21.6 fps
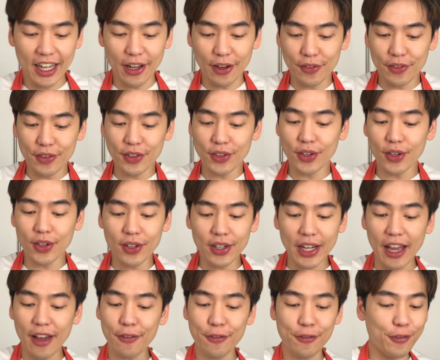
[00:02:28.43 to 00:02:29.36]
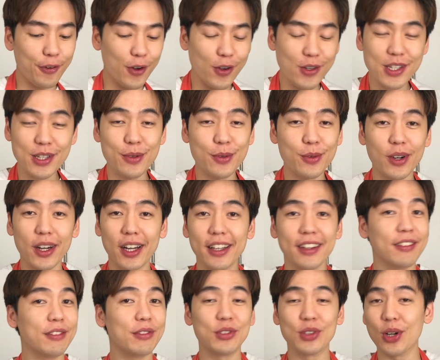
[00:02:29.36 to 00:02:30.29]
if you don't have frozen one,
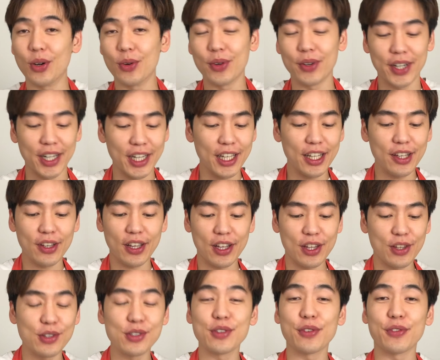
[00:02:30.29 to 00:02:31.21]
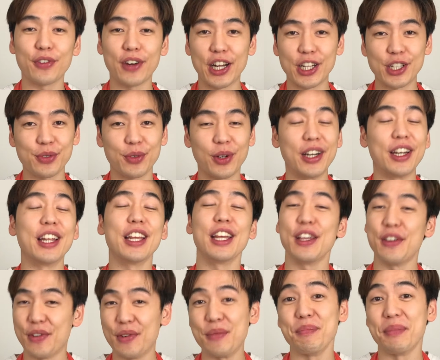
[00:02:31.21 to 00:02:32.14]
don't worry, you can use fresh one,
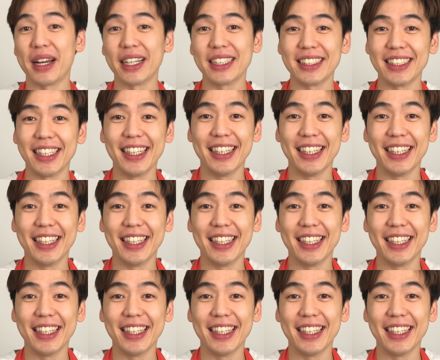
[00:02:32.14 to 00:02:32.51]
even better.